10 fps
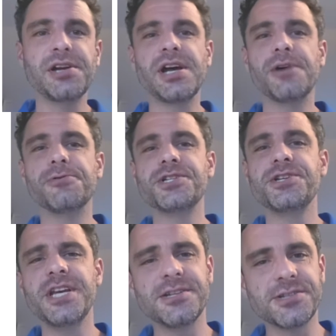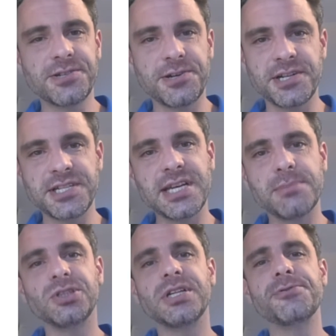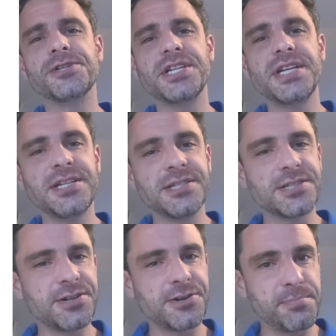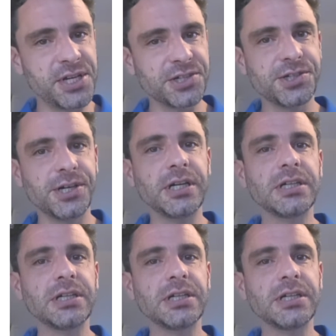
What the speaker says: I want to insert a table. I want to insert a picture.